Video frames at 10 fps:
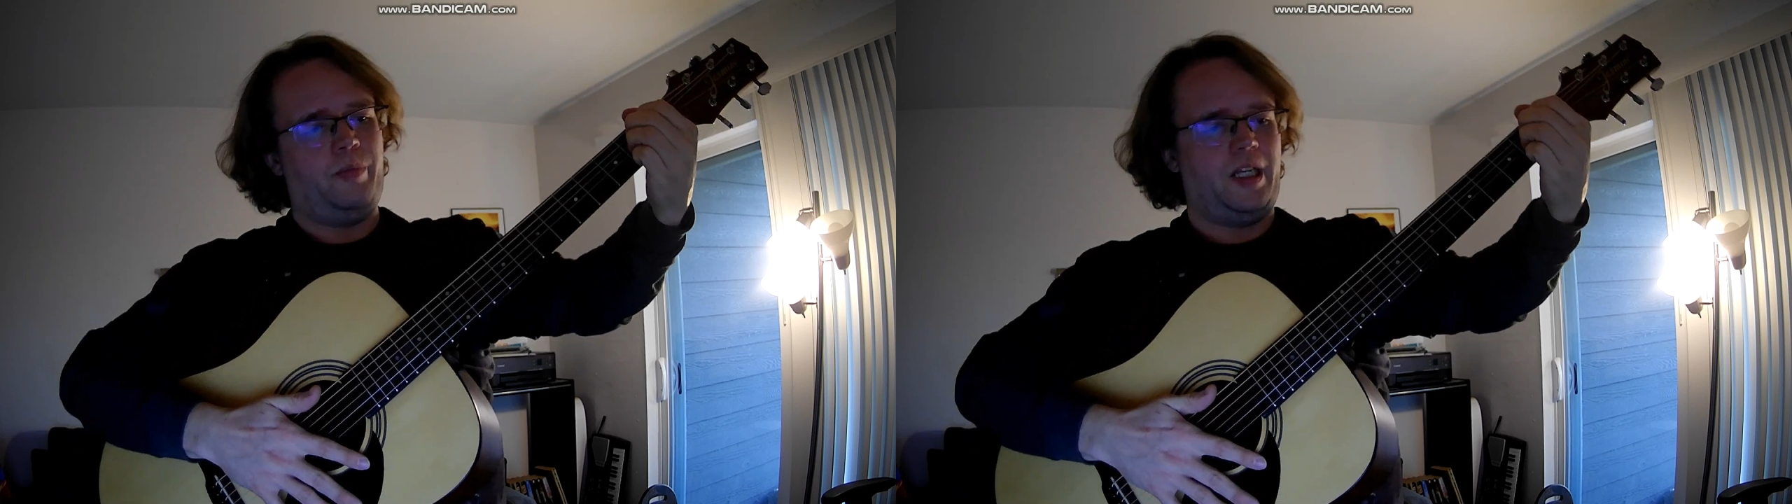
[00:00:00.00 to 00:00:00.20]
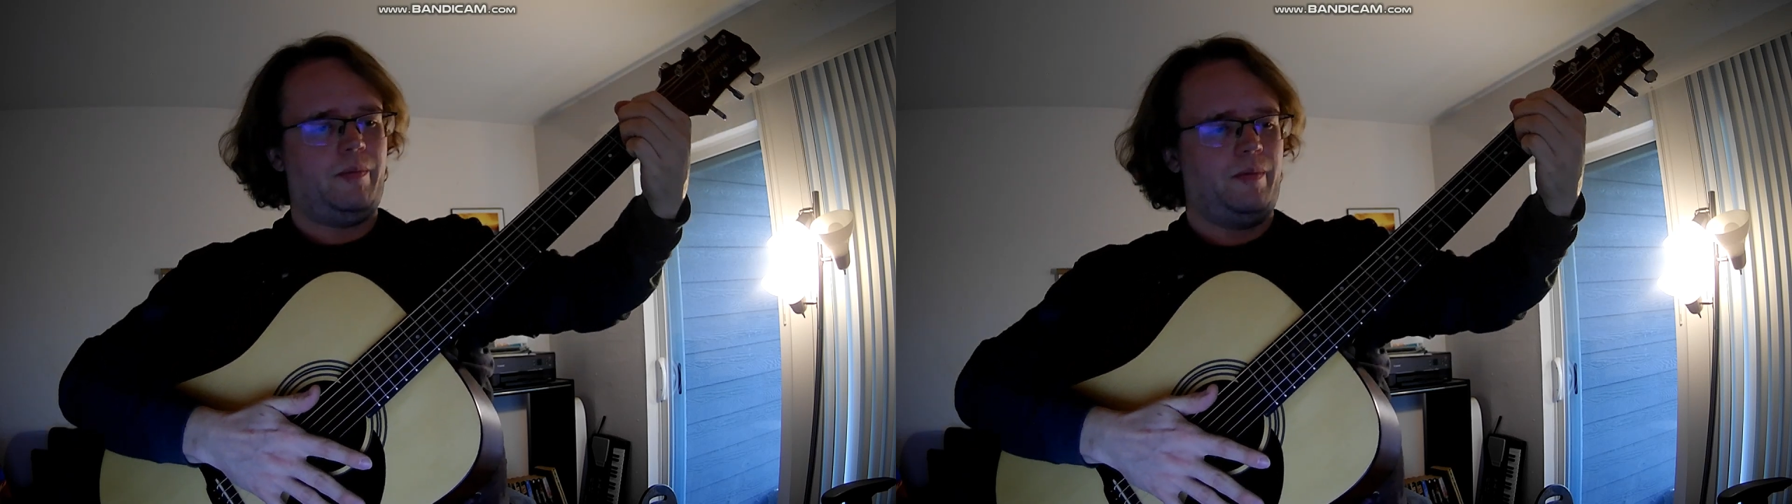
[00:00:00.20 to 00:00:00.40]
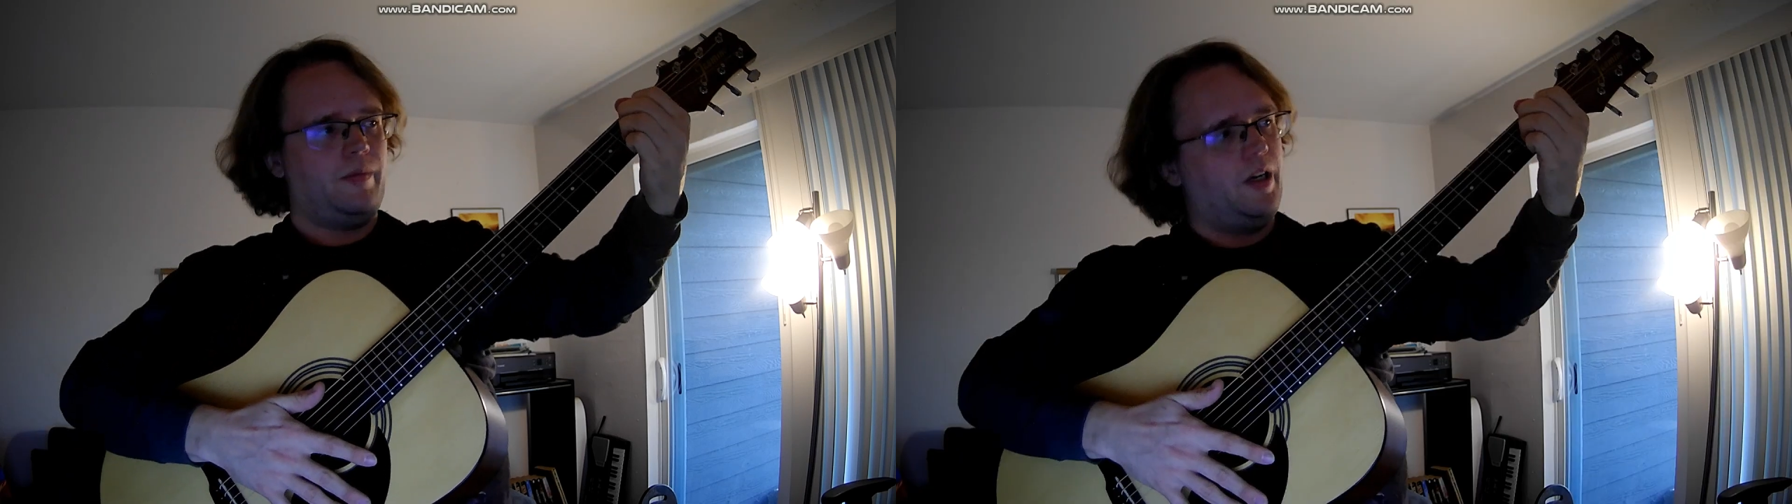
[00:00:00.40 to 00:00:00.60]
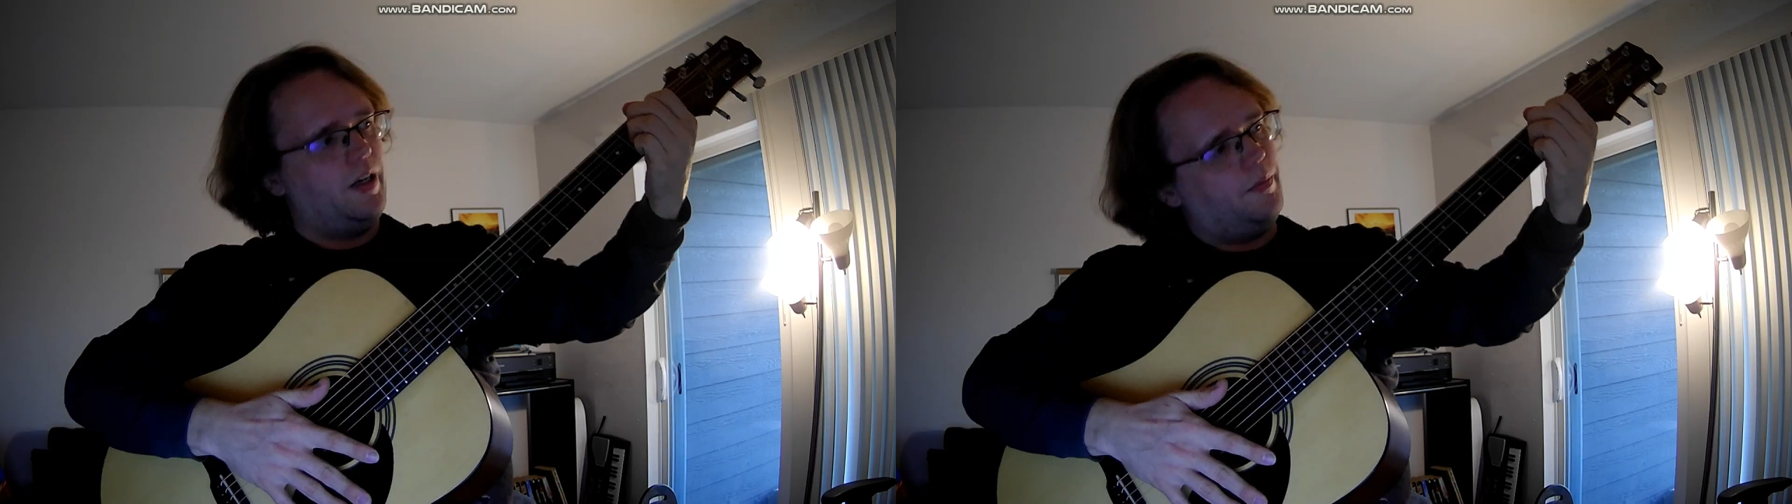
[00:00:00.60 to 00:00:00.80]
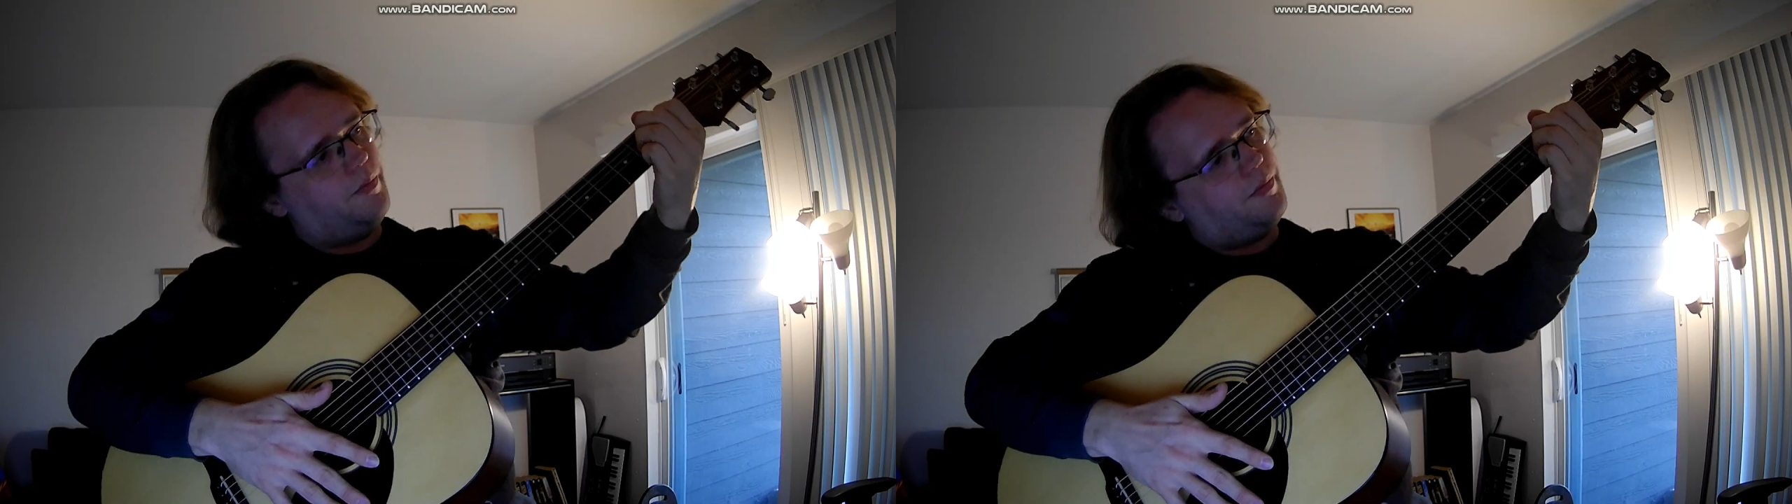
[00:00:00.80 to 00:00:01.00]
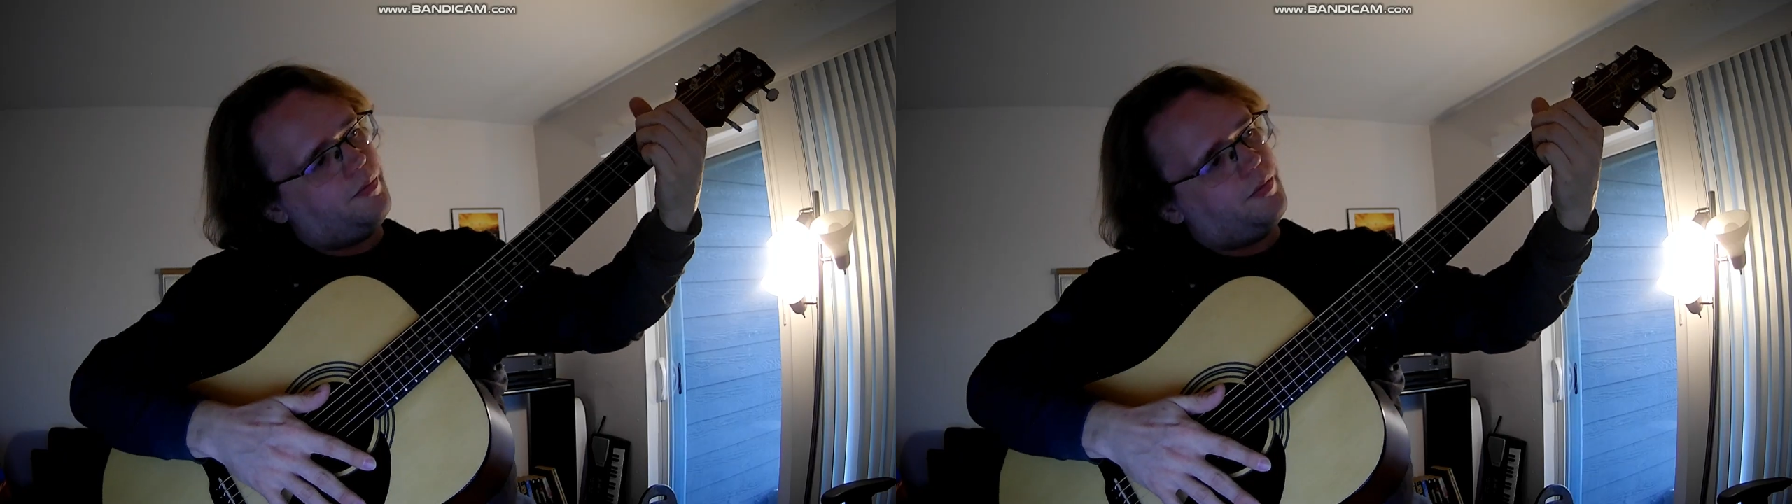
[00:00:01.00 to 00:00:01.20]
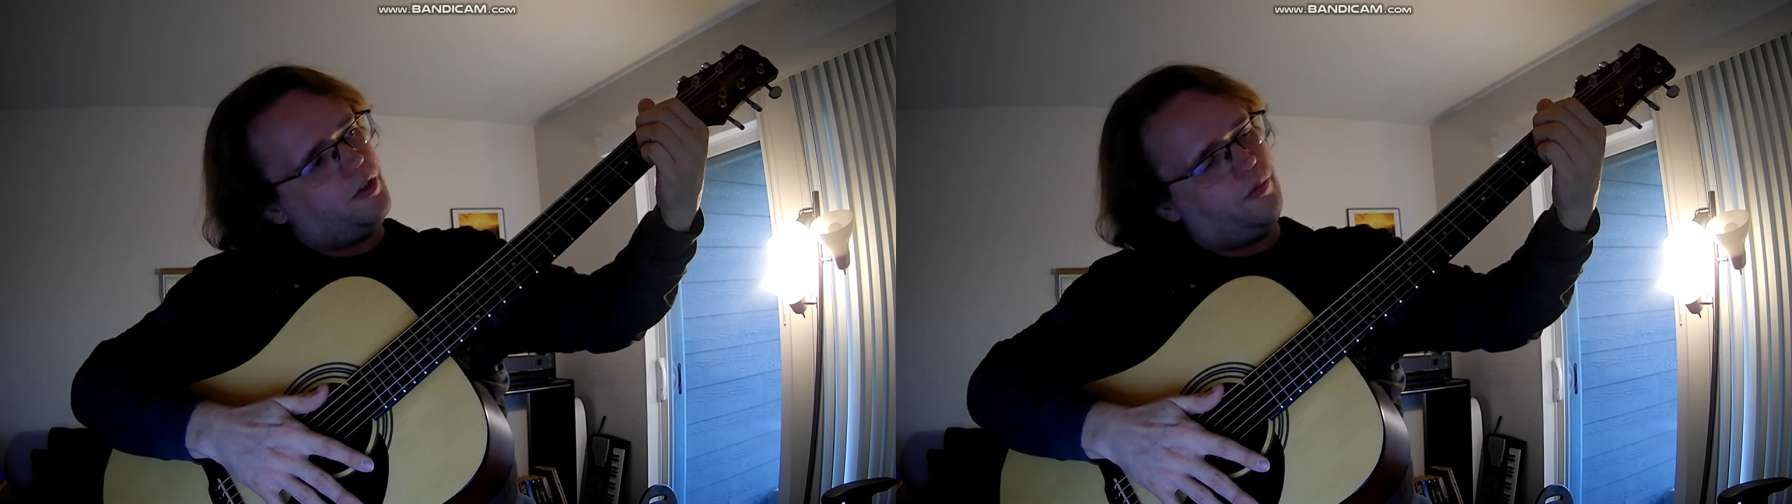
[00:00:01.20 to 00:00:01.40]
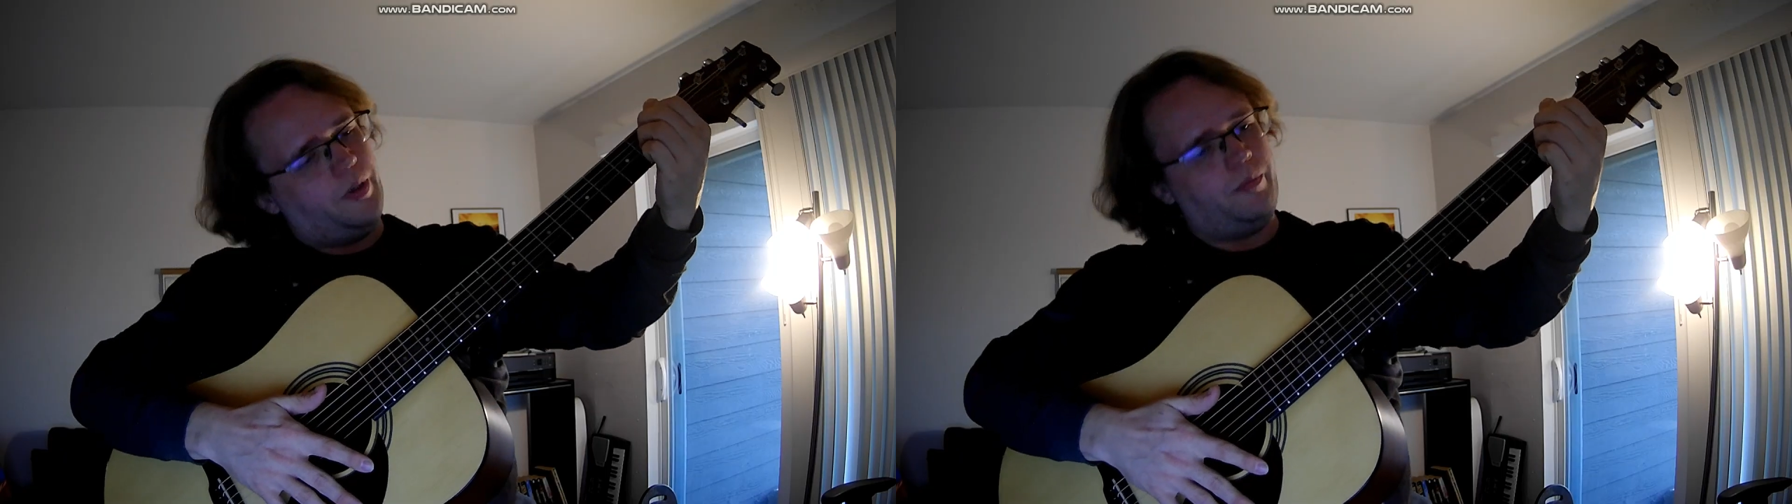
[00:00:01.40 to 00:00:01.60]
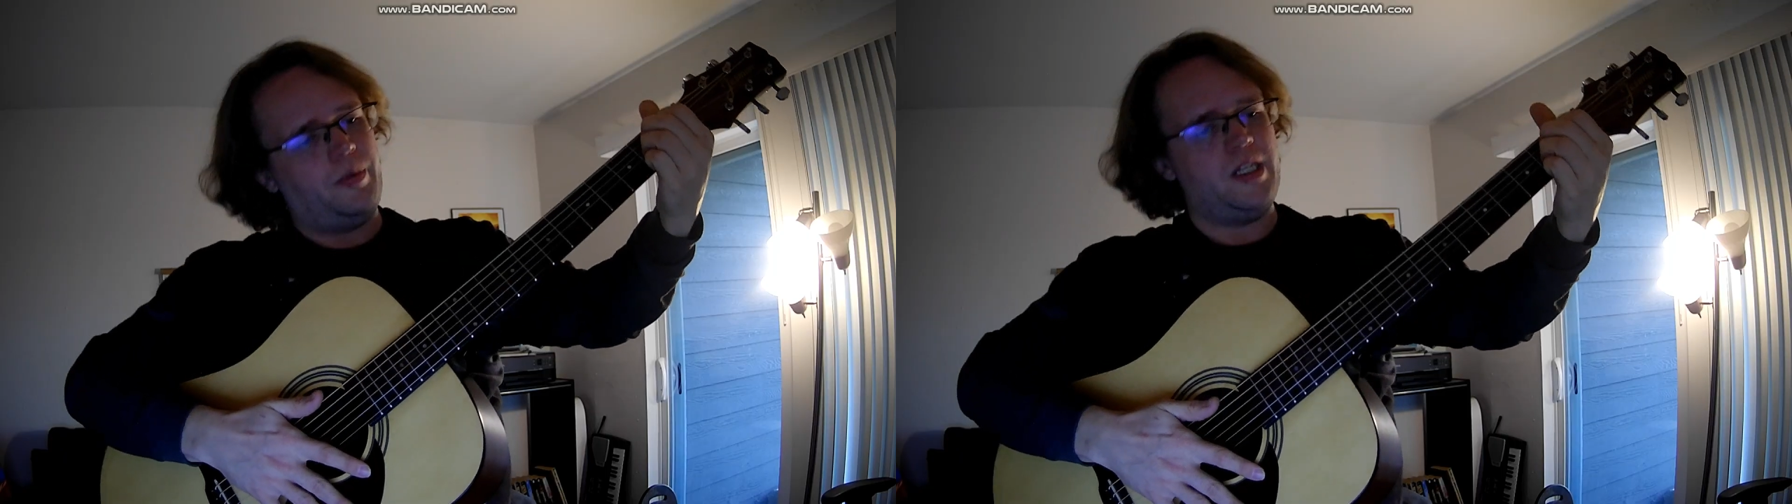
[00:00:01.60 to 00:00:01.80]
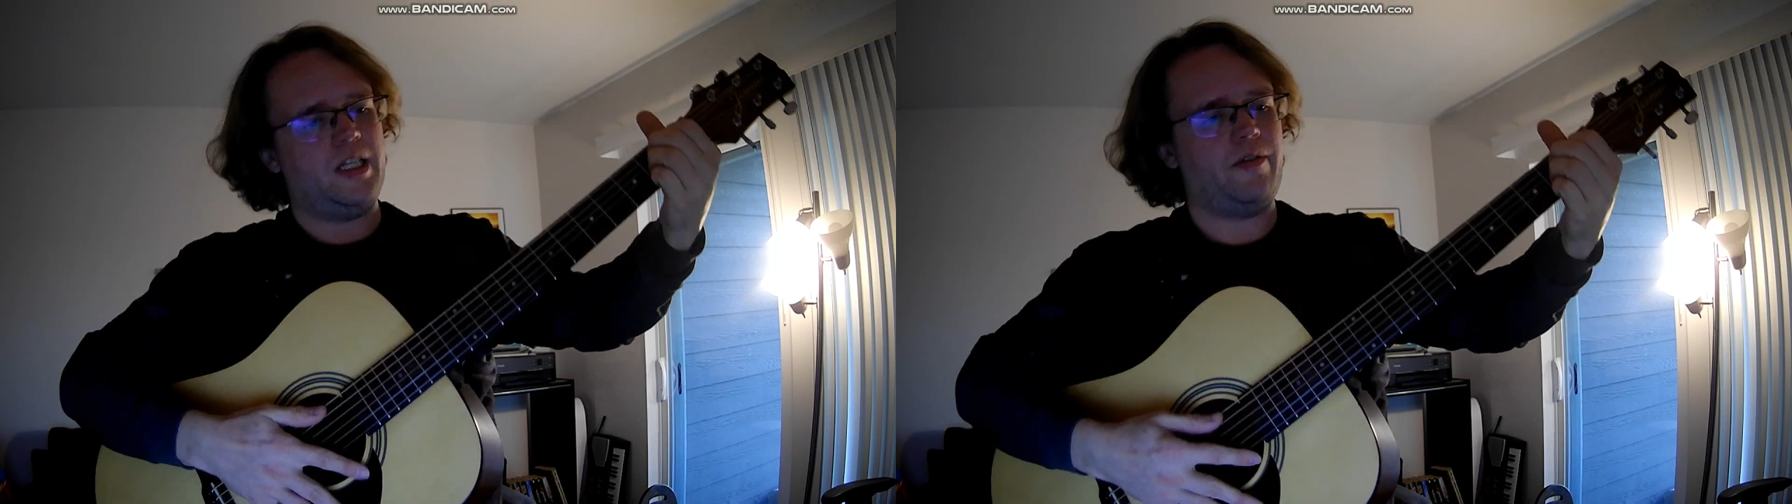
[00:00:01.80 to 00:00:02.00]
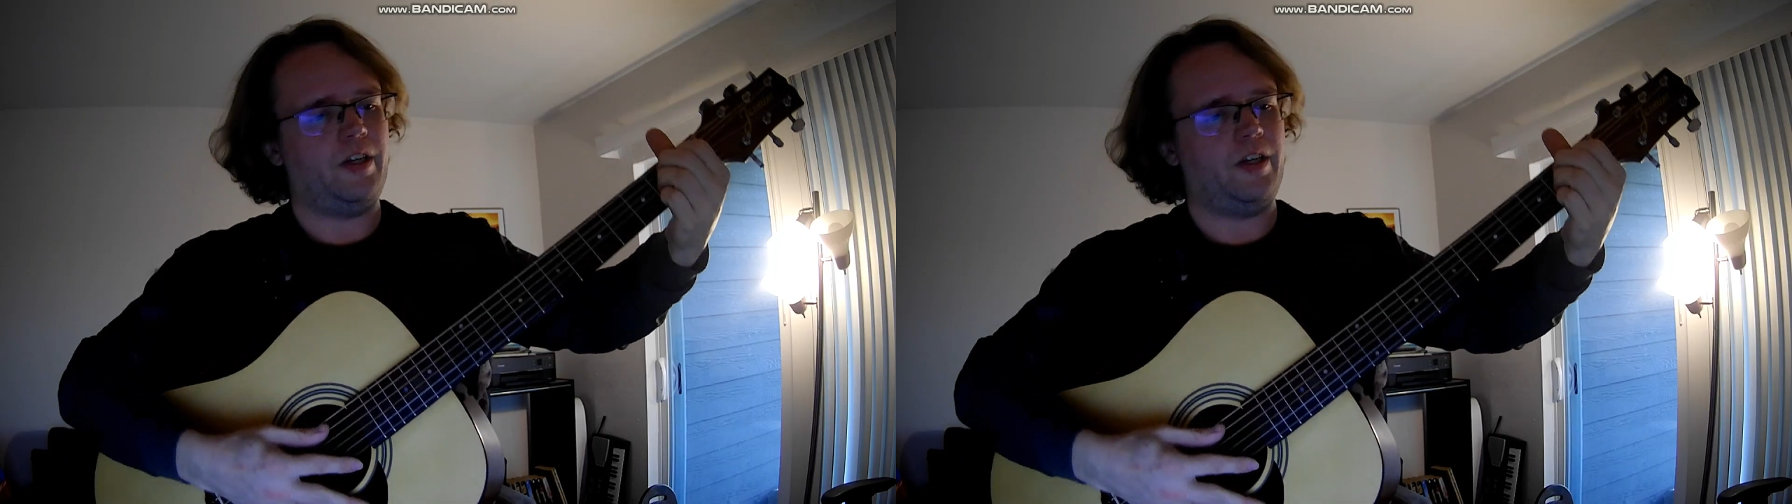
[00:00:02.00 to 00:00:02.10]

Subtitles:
B7